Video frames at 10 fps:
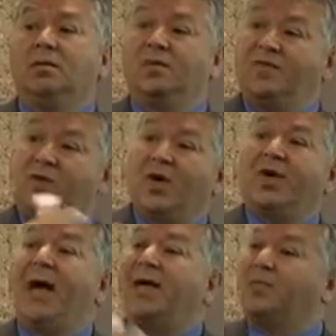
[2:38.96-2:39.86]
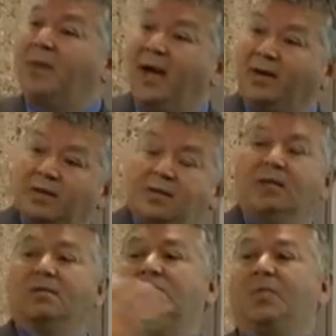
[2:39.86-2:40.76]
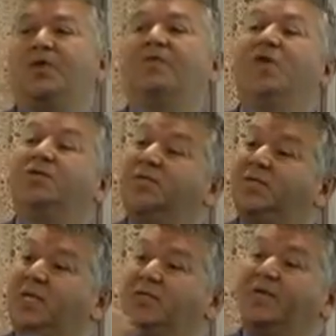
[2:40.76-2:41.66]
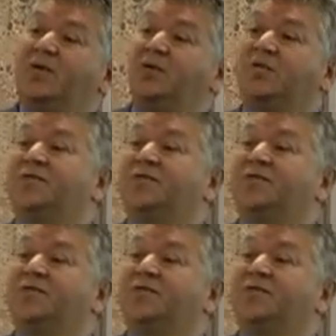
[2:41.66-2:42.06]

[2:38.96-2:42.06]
if you've got a hatchback, the smell of roses then diffuses